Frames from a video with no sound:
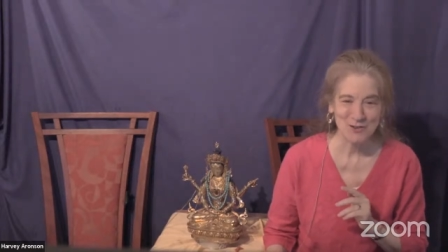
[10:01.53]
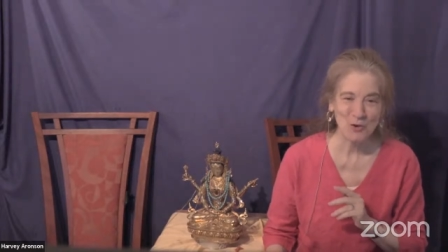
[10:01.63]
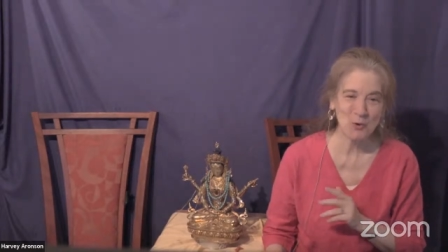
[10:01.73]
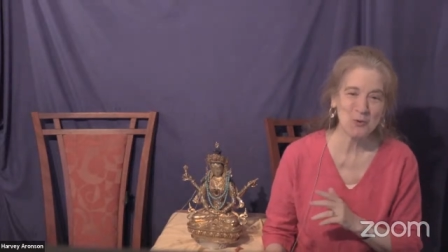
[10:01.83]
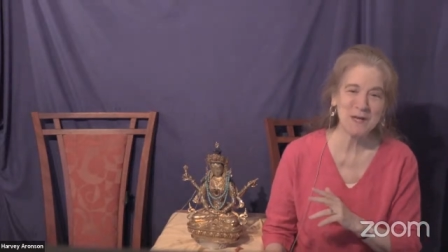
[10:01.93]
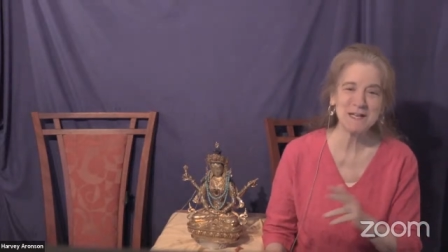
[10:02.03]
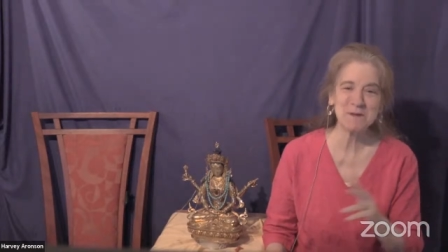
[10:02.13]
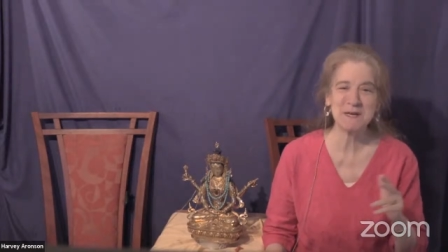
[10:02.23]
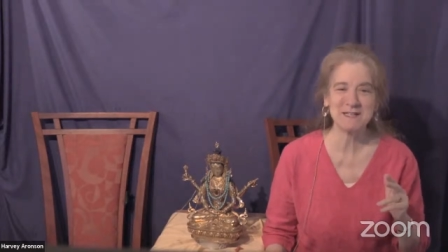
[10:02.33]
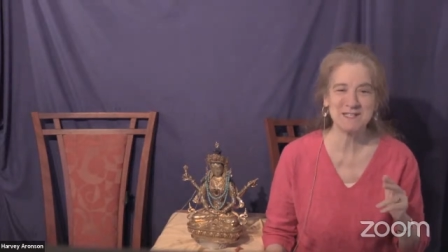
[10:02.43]
already
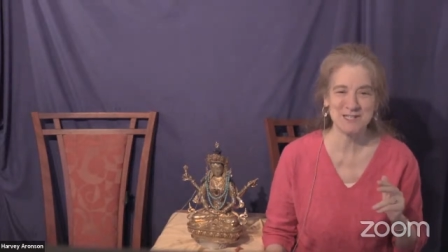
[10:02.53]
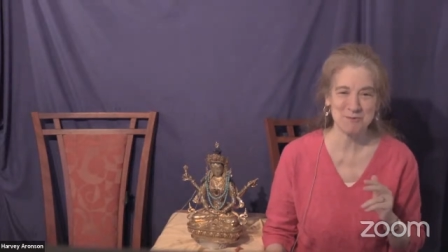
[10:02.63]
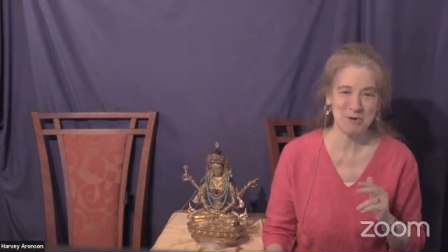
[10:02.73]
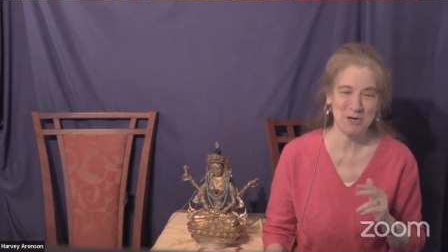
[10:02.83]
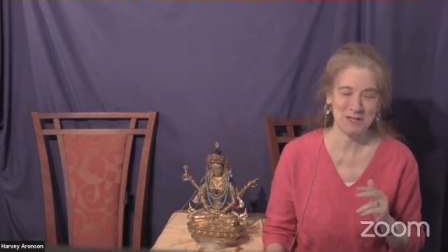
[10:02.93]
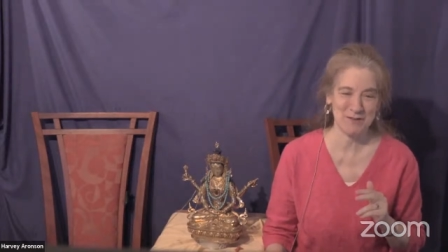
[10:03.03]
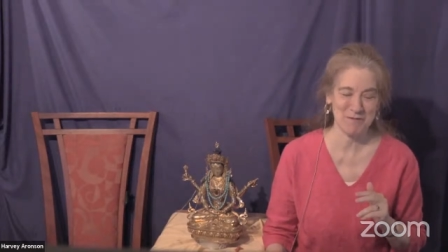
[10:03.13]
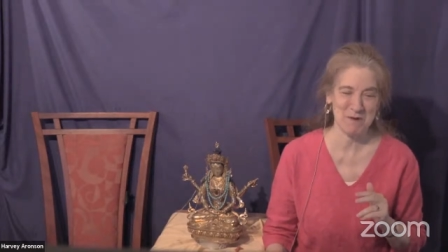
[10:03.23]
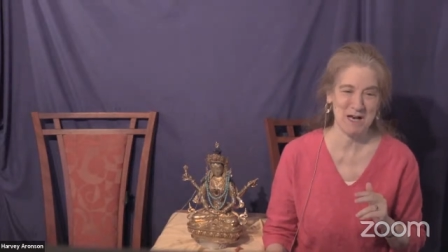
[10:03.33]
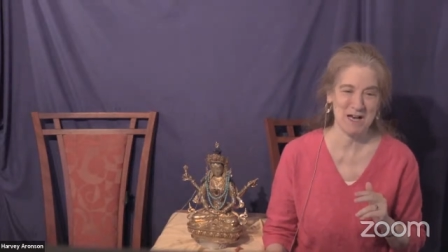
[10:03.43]
makes us part of the
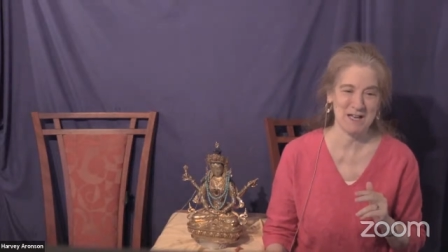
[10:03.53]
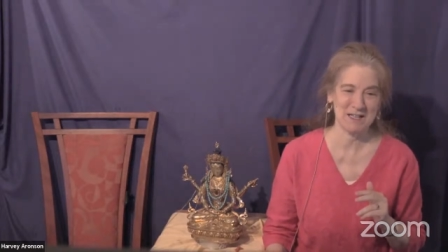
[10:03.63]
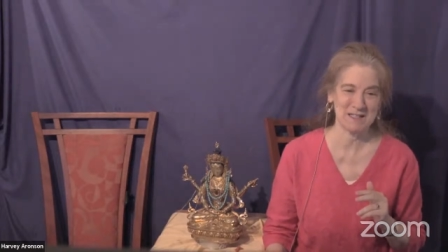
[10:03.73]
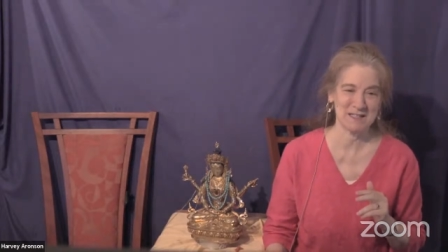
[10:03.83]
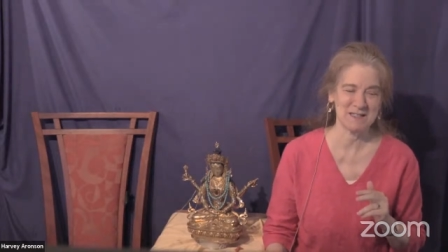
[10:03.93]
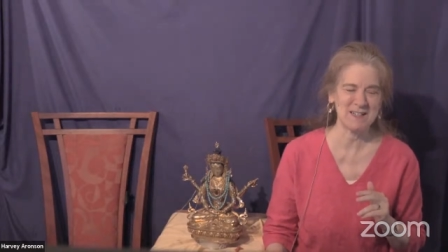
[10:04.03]
Mahayana.